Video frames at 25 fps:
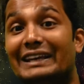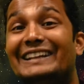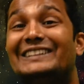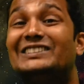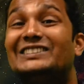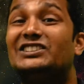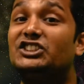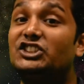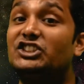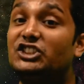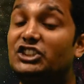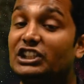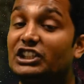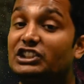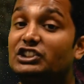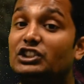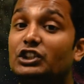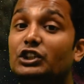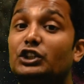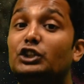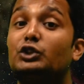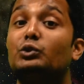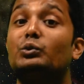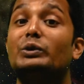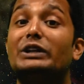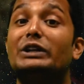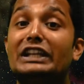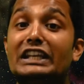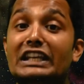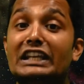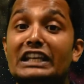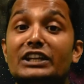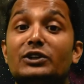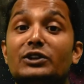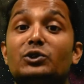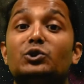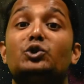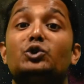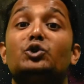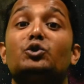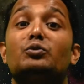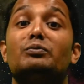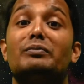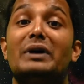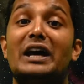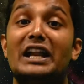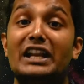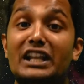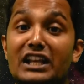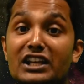It's just you need to
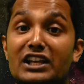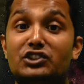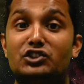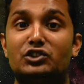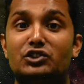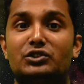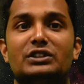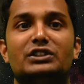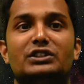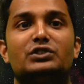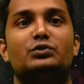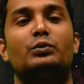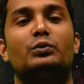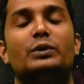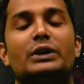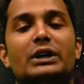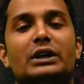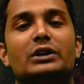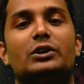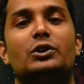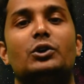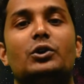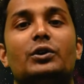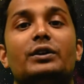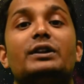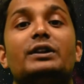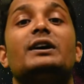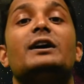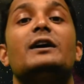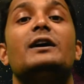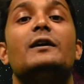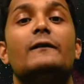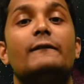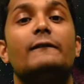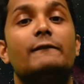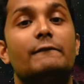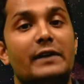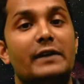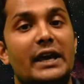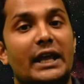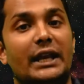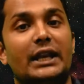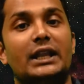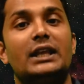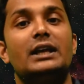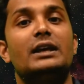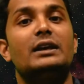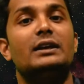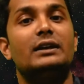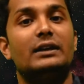manage this workload
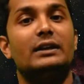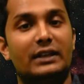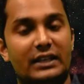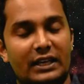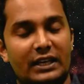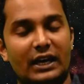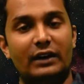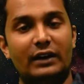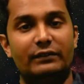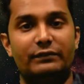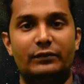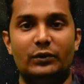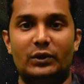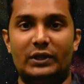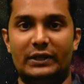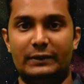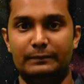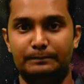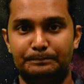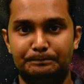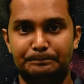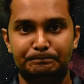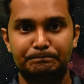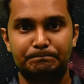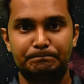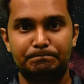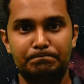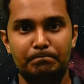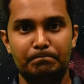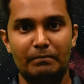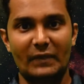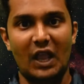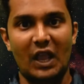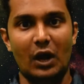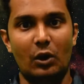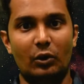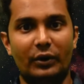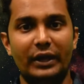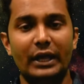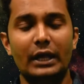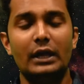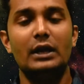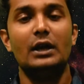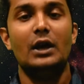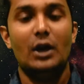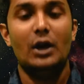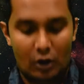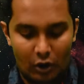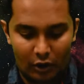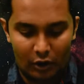very carefully. Okay,
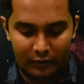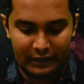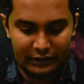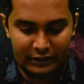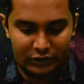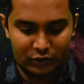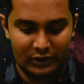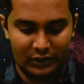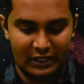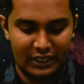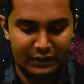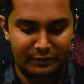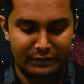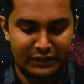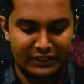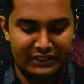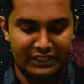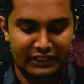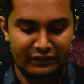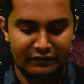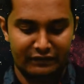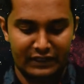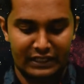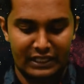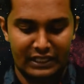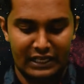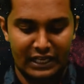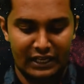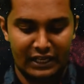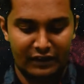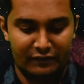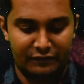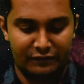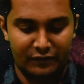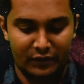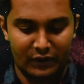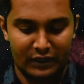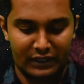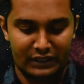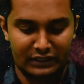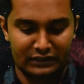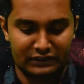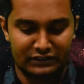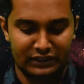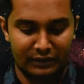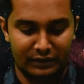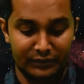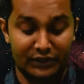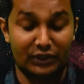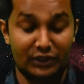alright, so let me think whether I have forgotten
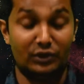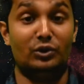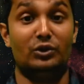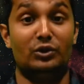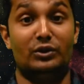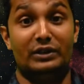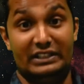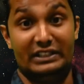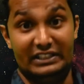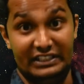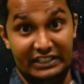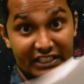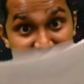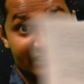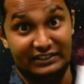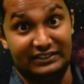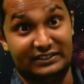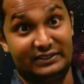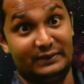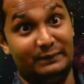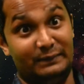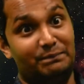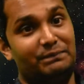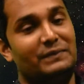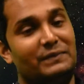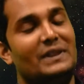something or not. Yes.